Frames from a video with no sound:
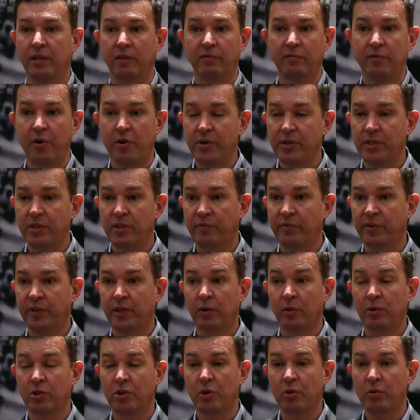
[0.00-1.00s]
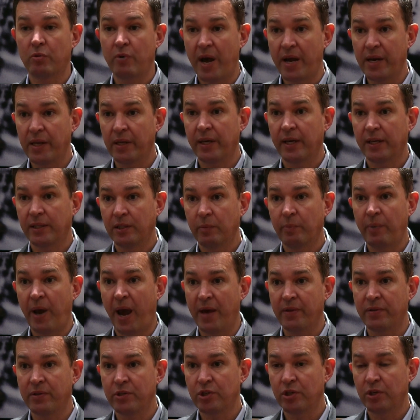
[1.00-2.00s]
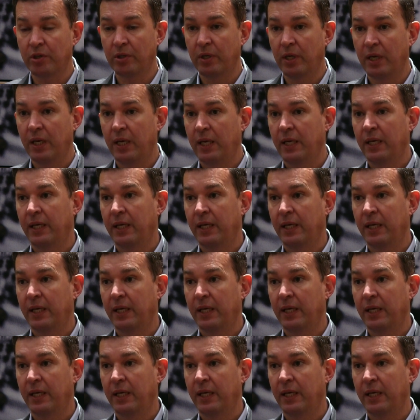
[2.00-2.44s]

very difficult to eradicate the pathogen.